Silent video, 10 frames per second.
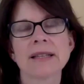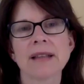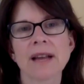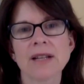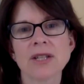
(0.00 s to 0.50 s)

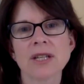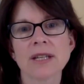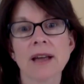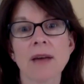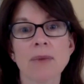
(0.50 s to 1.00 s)
logic
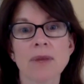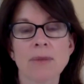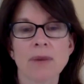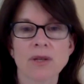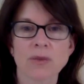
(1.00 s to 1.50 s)
not be
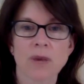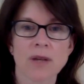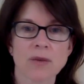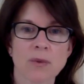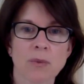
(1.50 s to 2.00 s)
the best
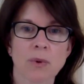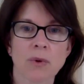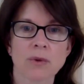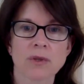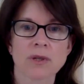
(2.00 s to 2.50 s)
way to
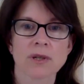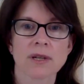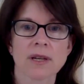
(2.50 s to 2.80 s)
approach